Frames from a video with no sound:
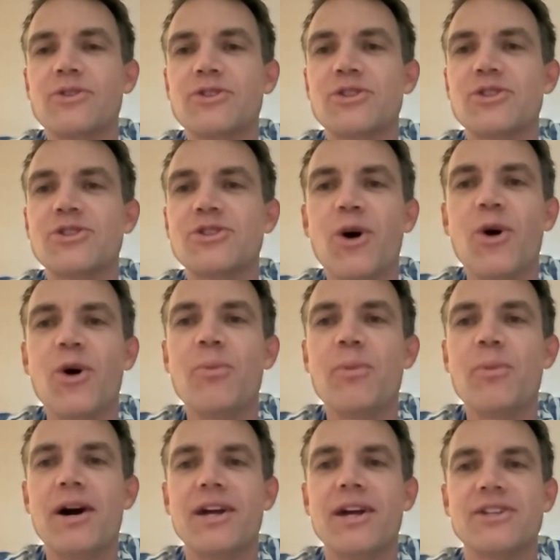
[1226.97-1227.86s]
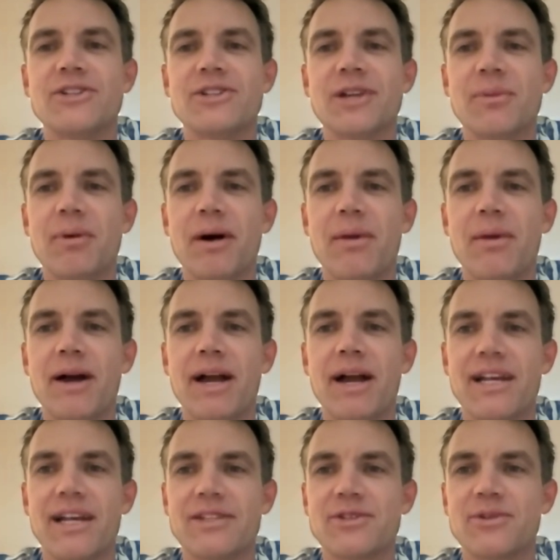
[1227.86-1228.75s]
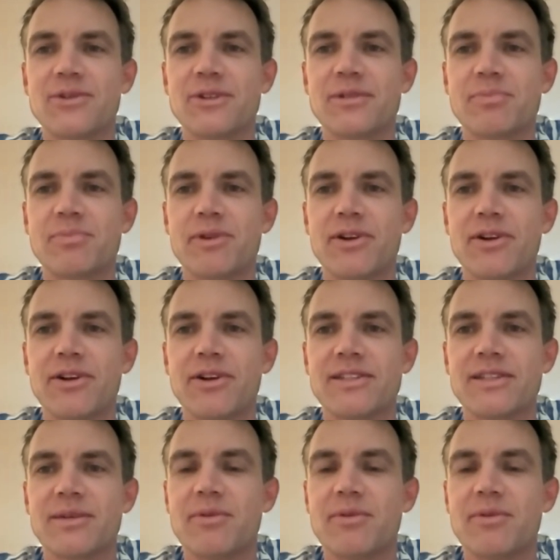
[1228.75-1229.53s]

so much about my high school experience.